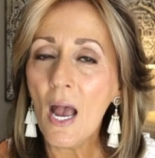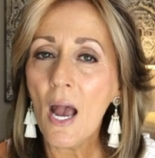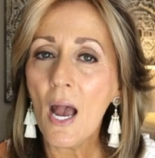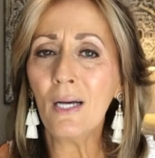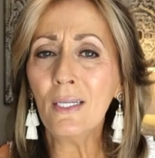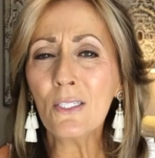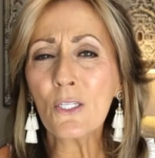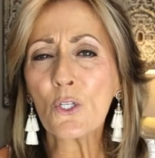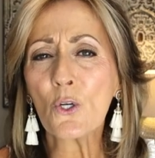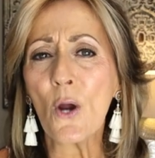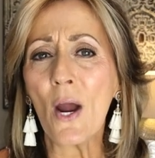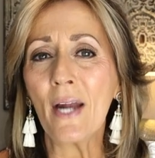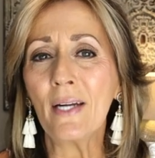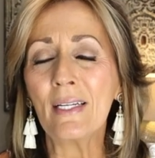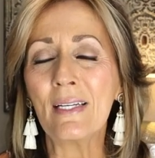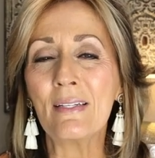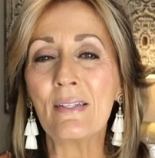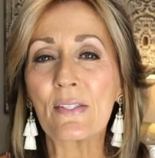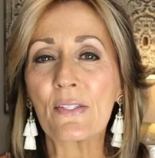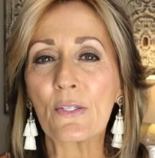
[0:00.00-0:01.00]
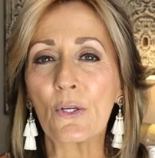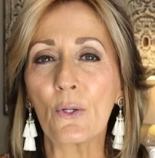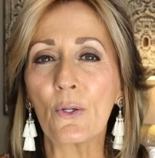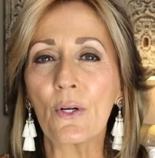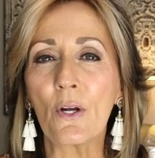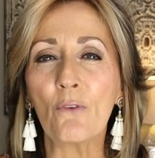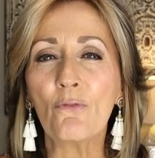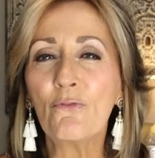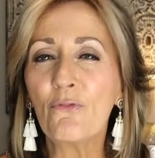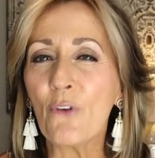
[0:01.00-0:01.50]
I'll try to
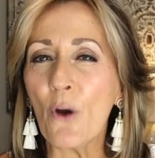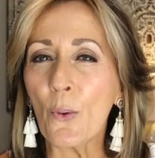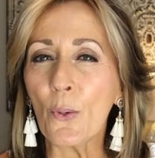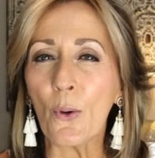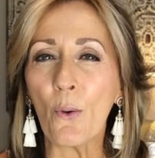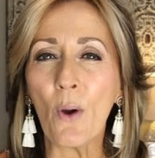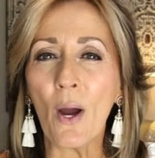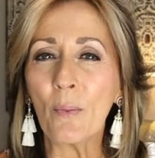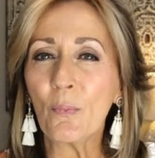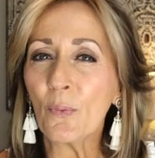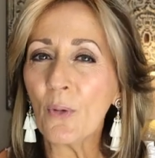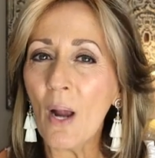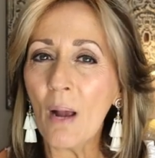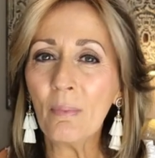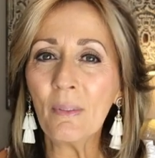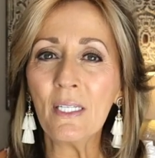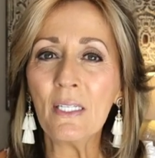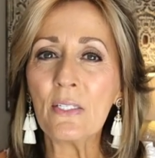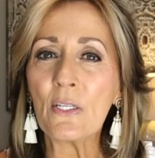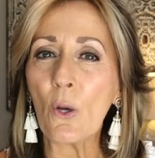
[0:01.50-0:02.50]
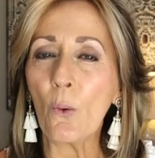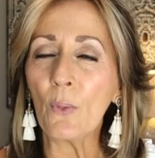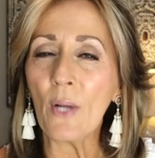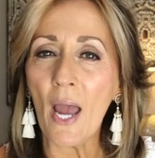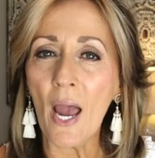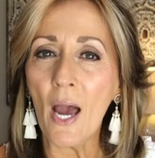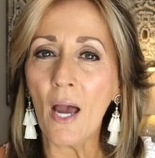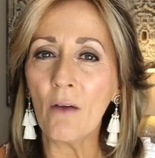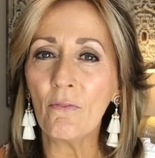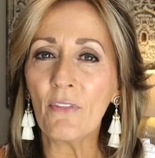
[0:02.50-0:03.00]
insert a photo. I probably don't
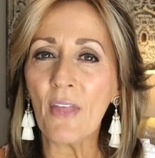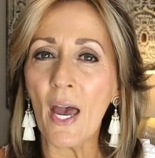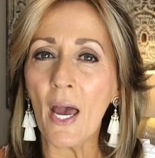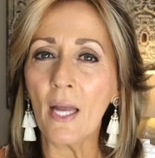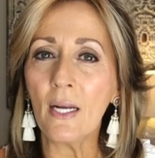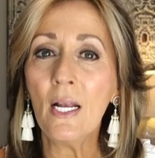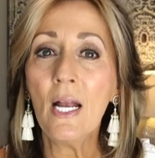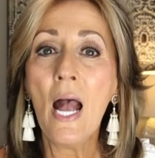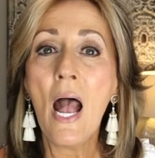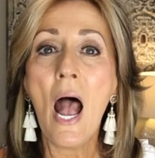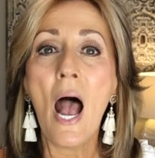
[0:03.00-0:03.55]
have that.